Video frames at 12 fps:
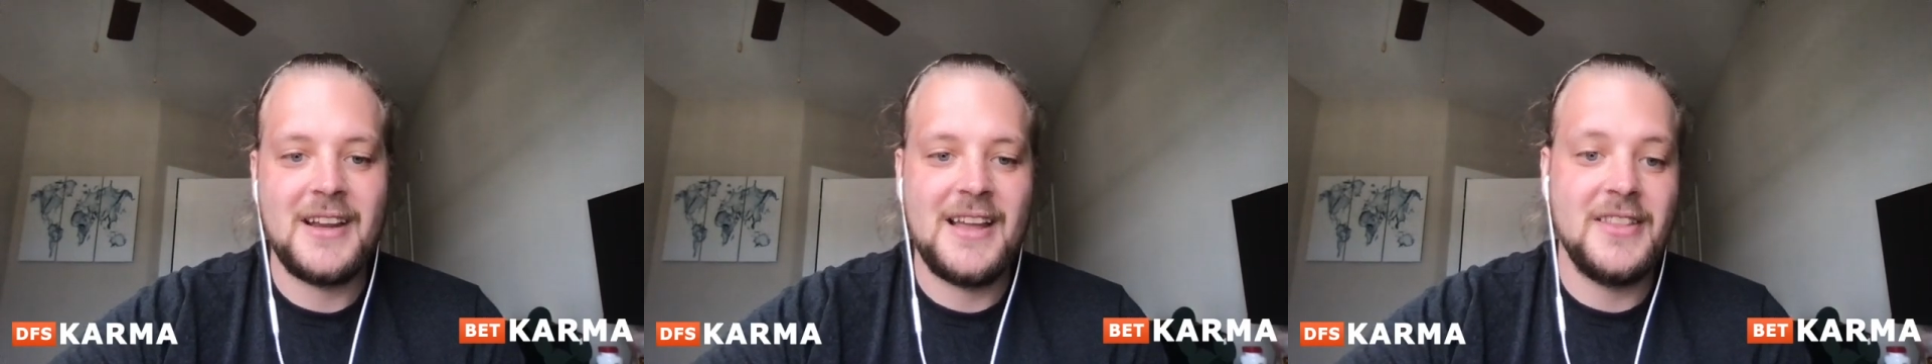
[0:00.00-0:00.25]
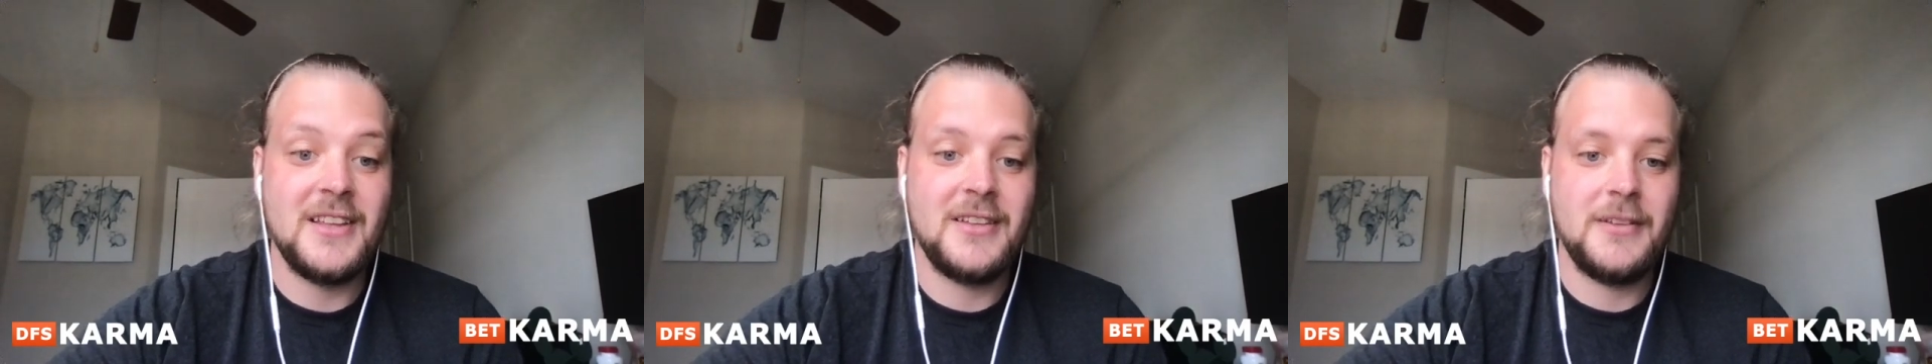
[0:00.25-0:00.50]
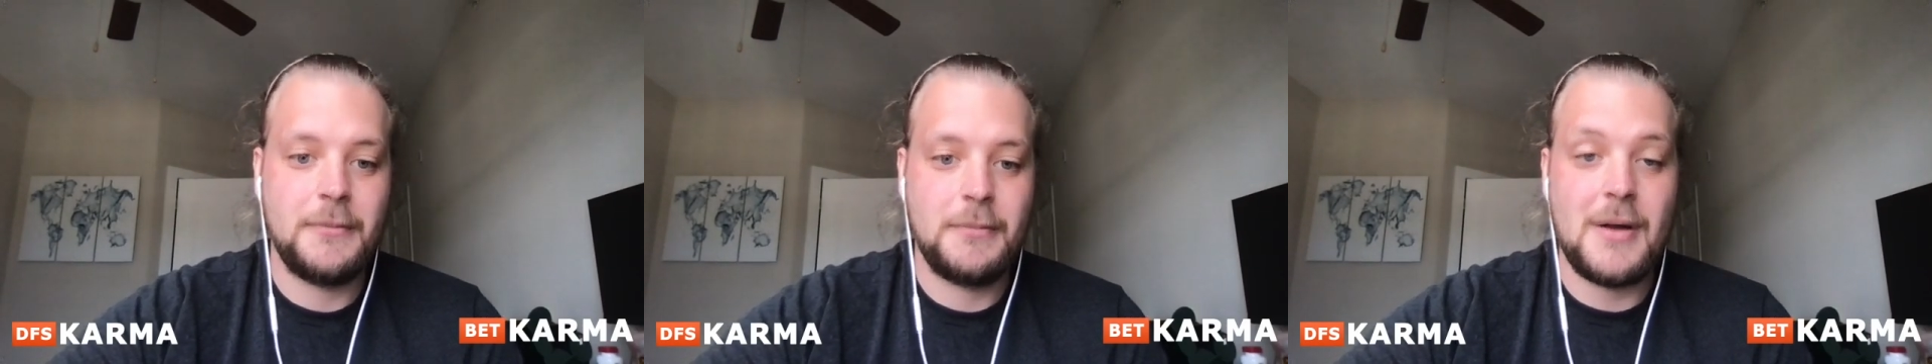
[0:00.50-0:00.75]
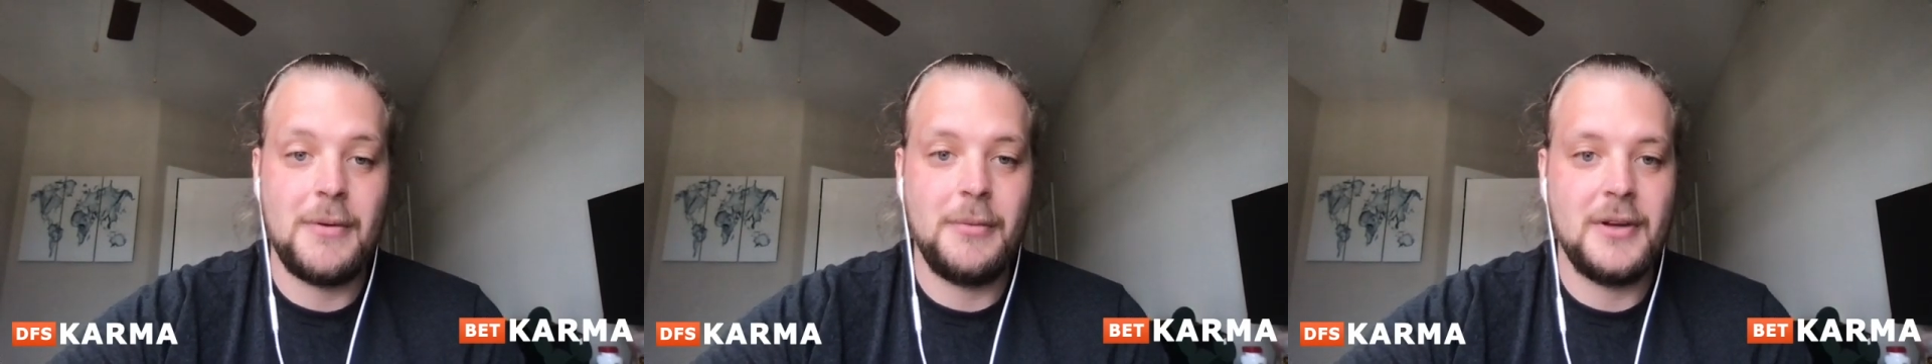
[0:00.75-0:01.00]
and this is
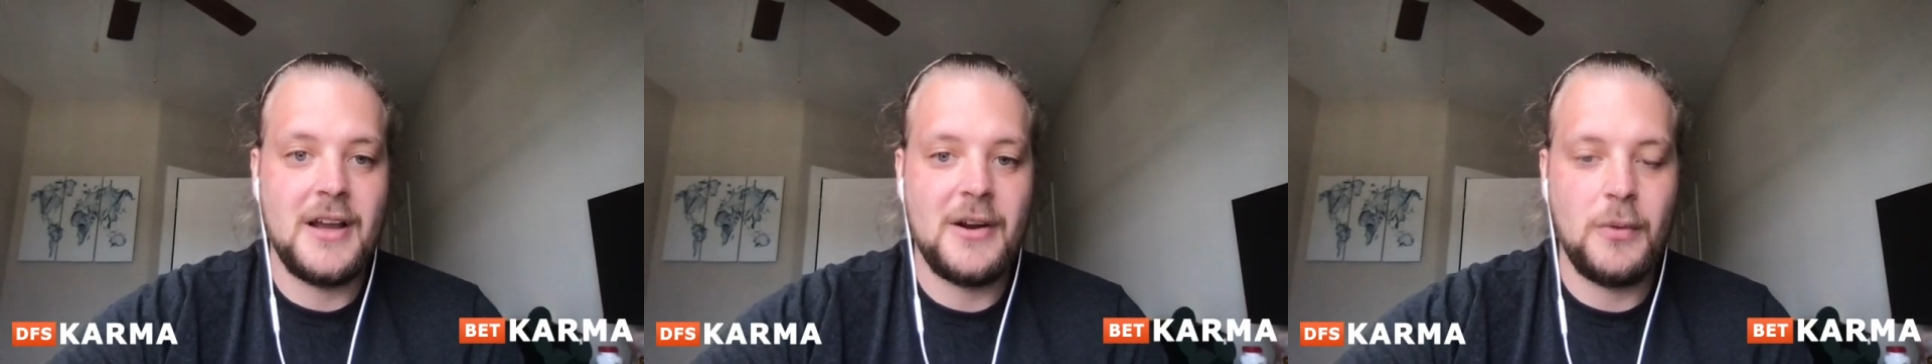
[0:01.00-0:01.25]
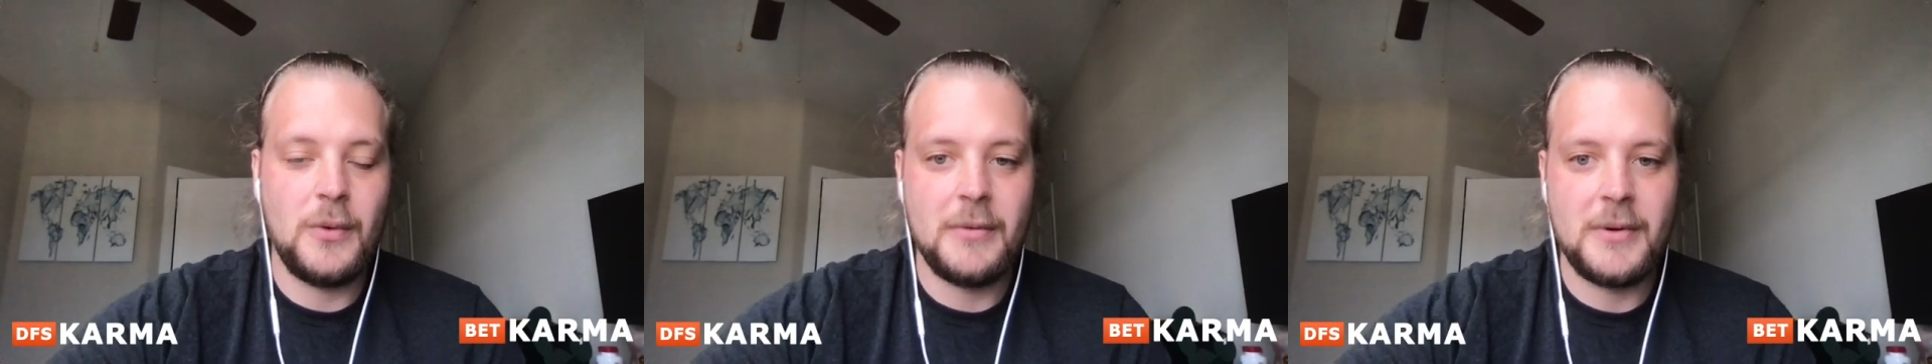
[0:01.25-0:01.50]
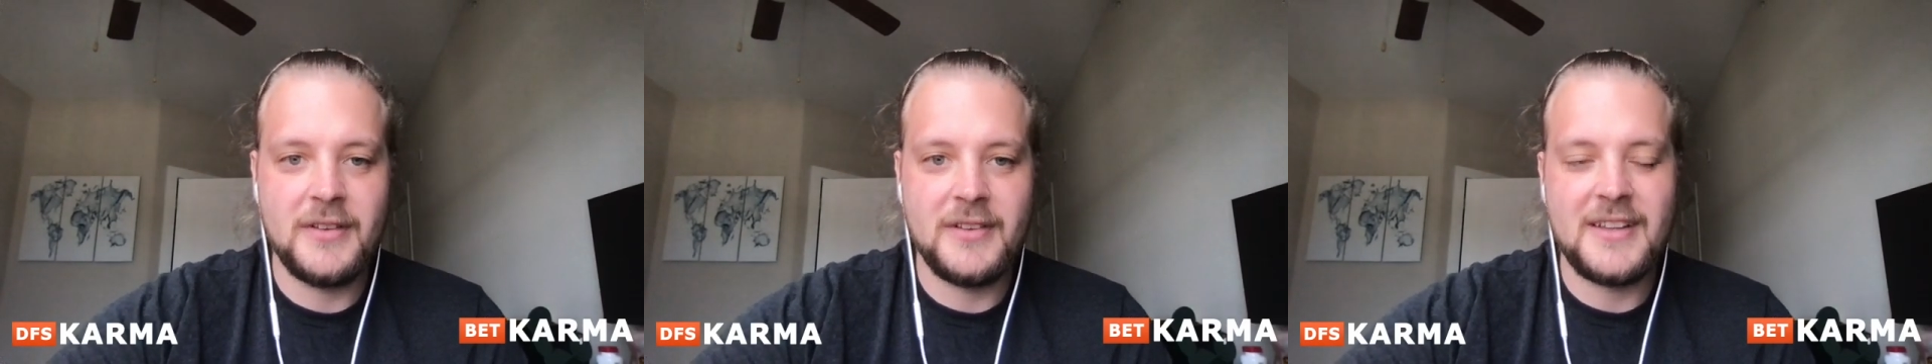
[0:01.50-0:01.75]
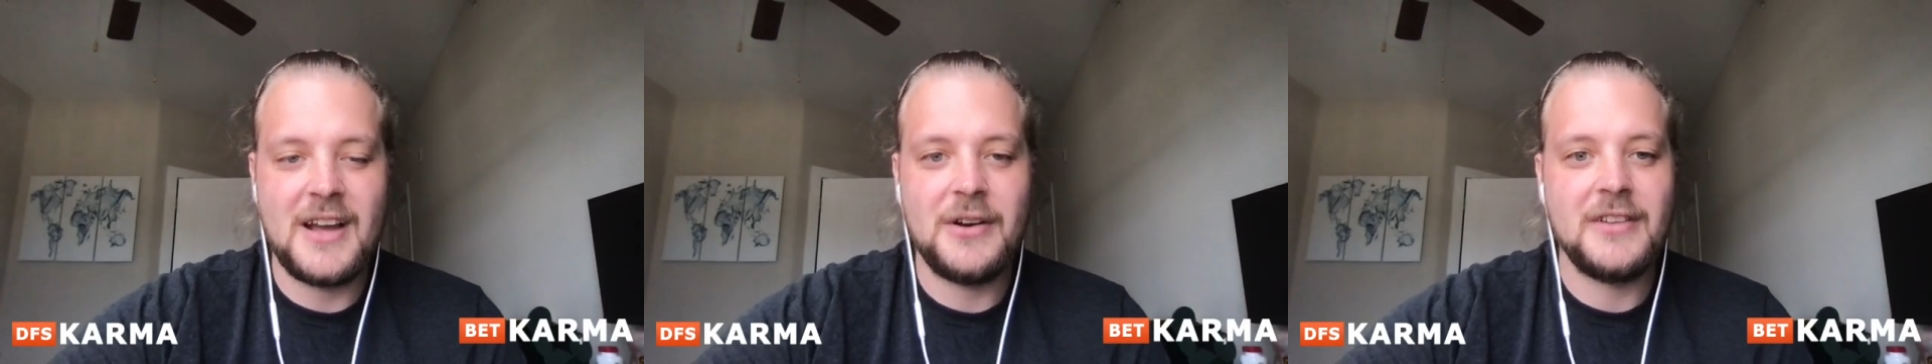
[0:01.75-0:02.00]
probably kind of weird because I
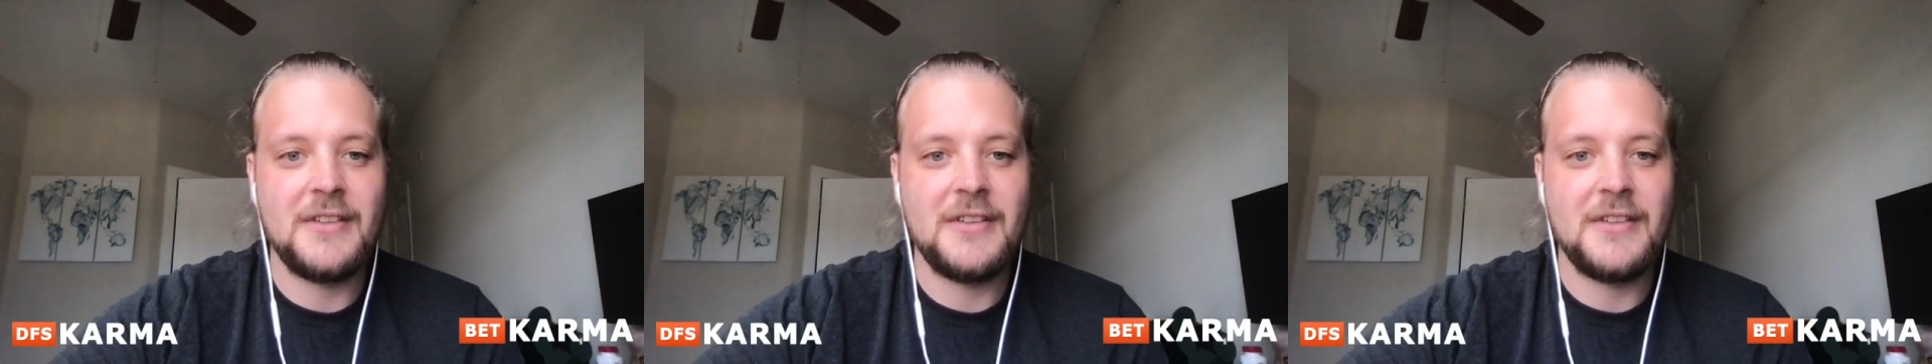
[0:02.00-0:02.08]
doubt he's